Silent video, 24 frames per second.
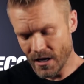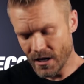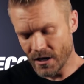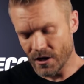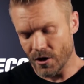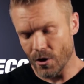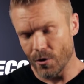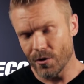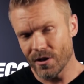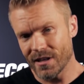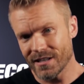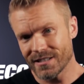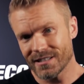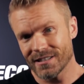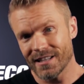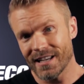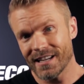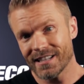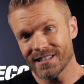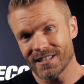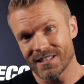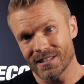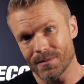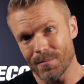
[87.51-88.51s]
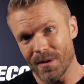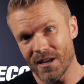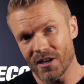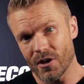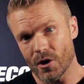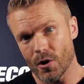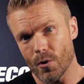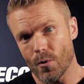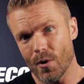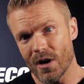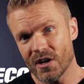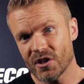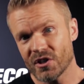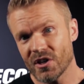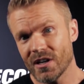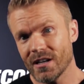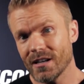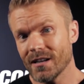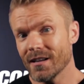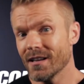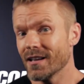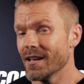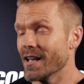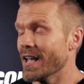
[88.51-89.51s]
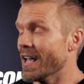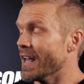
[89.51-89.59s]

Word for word: Go to this link to submit your question,